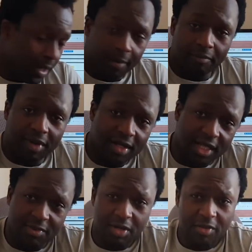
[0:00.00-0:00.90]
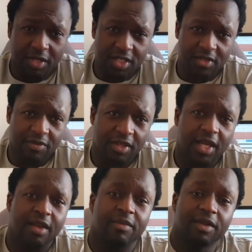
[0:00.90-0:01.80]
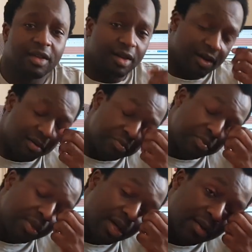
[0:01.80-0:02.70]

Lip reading: But that's pretty much it for that. I can